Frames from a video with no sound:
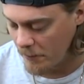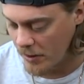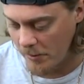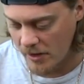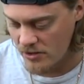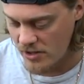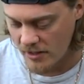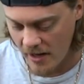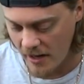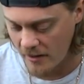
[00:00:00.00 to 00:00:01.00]
put them on a
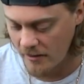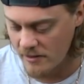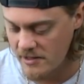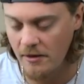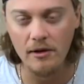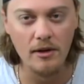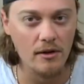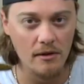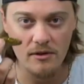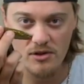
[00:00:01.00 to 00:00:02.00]
jig head and still a
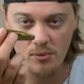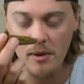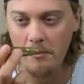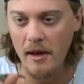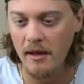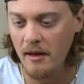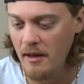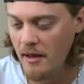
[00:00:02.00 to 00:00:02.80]
good swim bait.